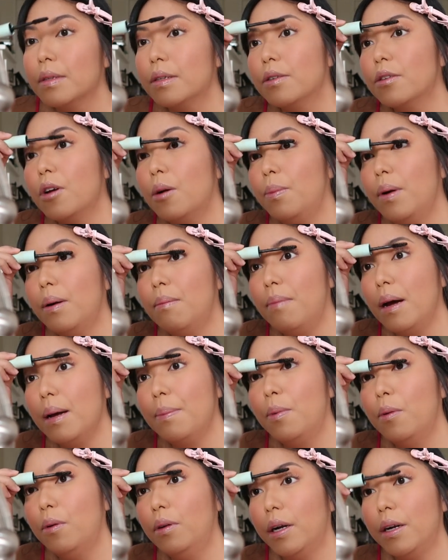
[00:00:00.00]
Sobrang
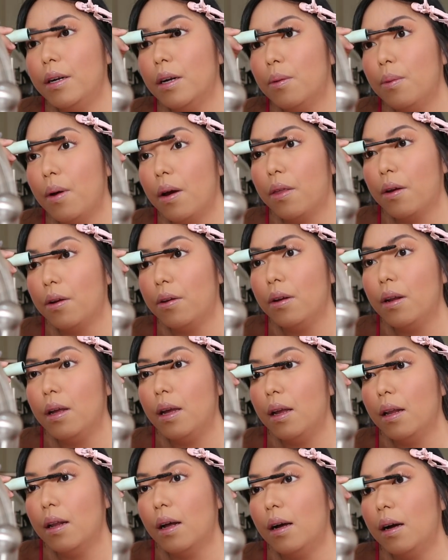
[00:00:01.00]
bipolar ng weather
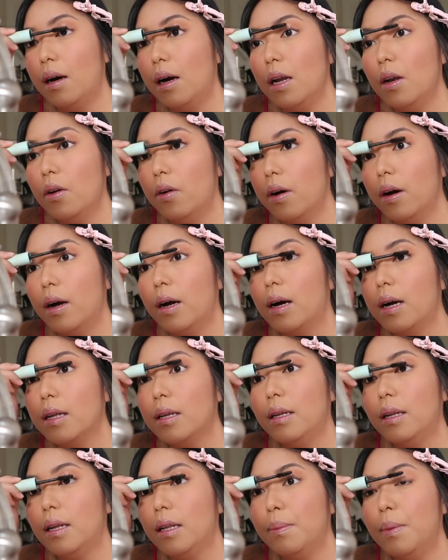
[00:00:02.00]
today, nakakaloka.
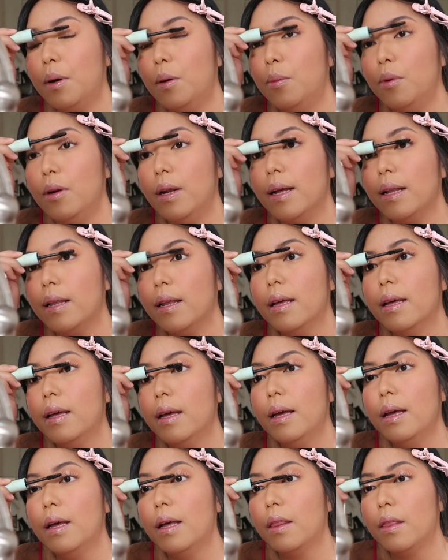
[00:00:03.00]
Kanina di ba umulan?
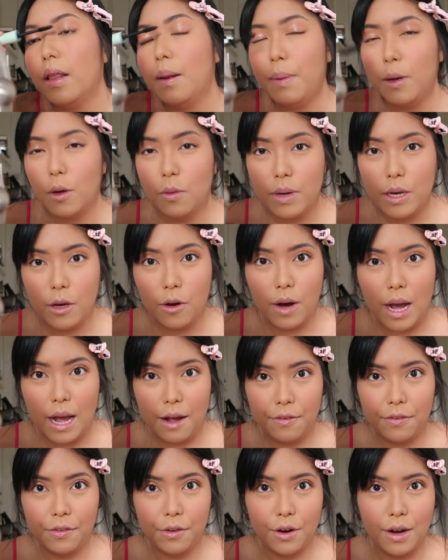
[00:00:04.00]
Then pag-uwi ko
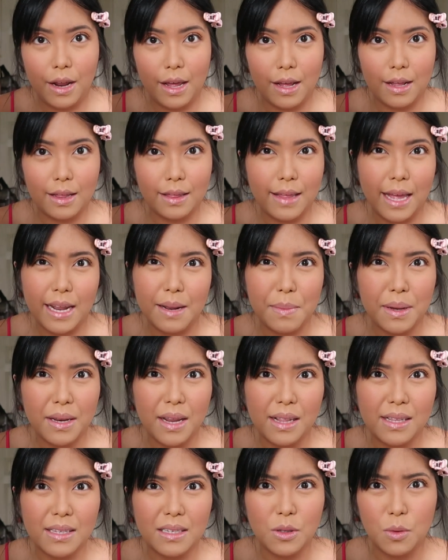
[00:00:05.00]
after like 10
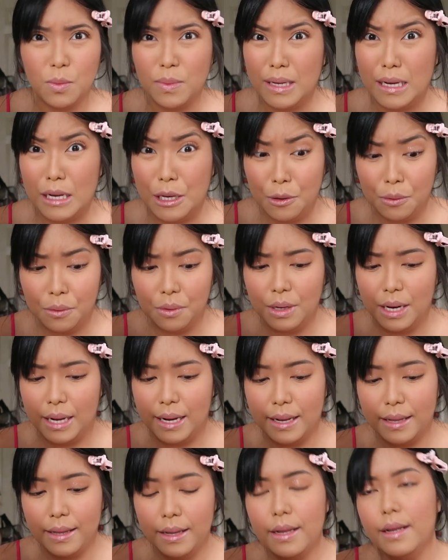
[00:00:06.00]
minutes, tumigil yung
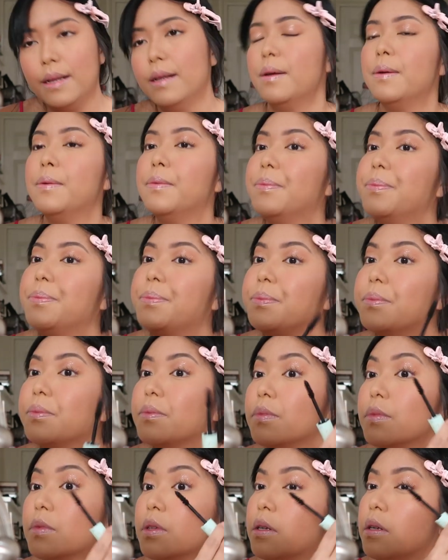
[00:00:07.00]
ulan.
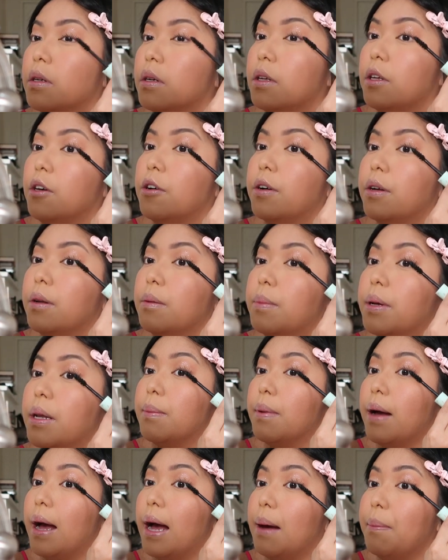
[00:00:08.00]
Yun.
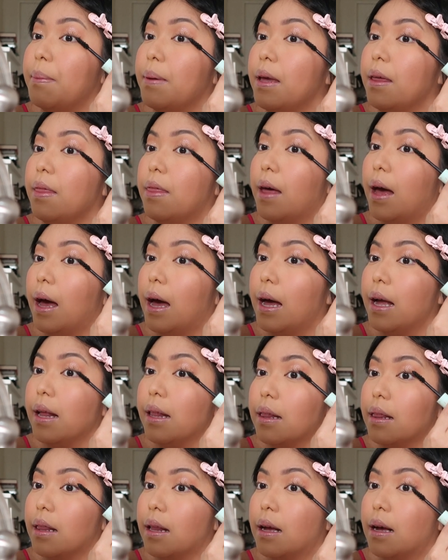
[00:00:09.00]
I'm happy
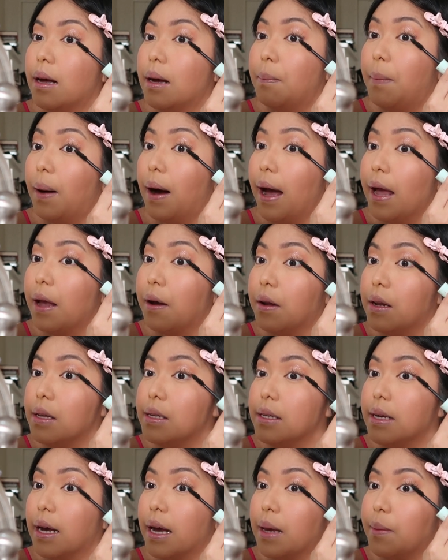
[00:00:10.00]
that napakain ko na
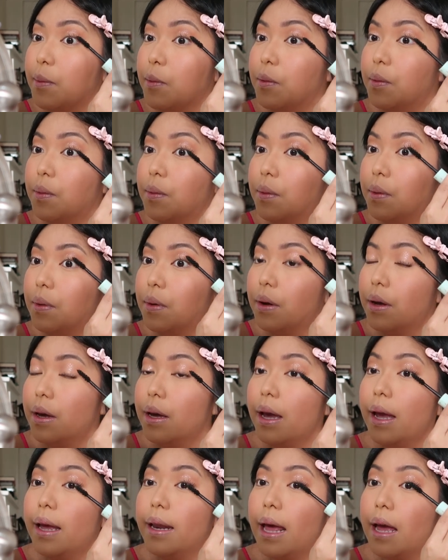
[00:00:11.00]
si Kaimu.
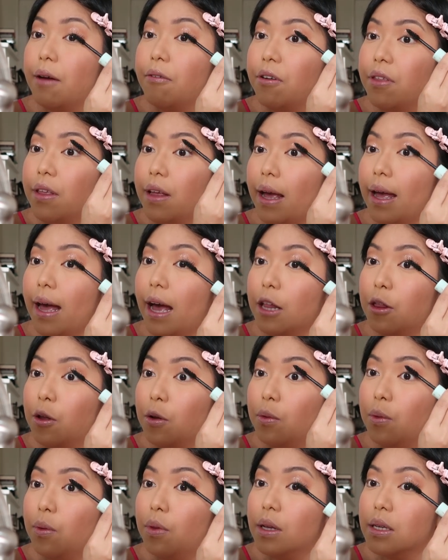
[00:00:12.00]
And everything I had
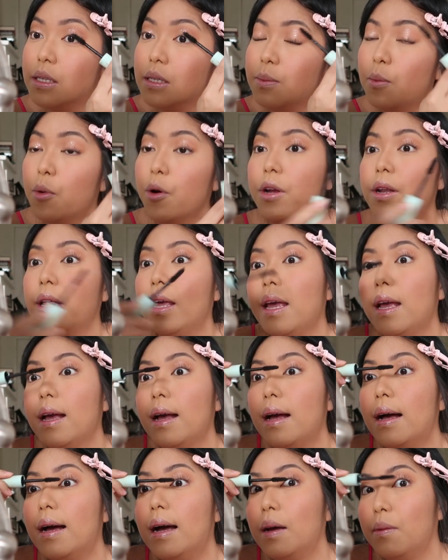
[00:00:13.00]
to do this
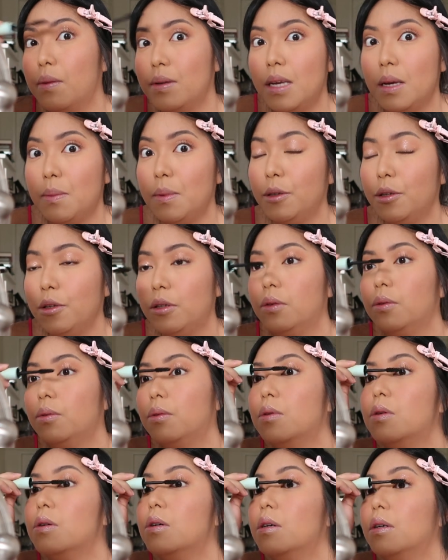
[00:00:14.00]
morning, I was able to do.
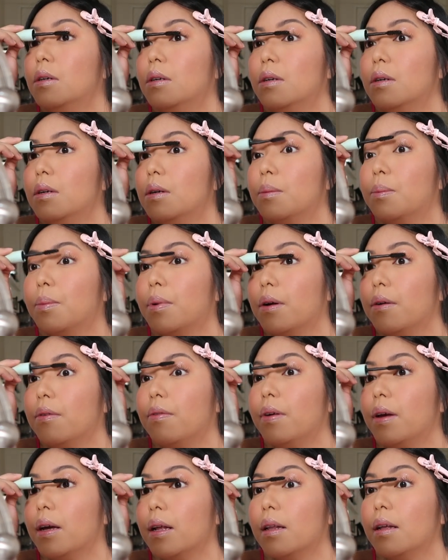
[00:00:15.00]

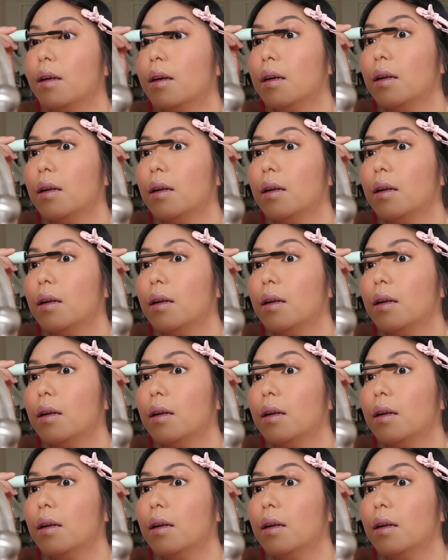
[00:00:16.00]
Perfect.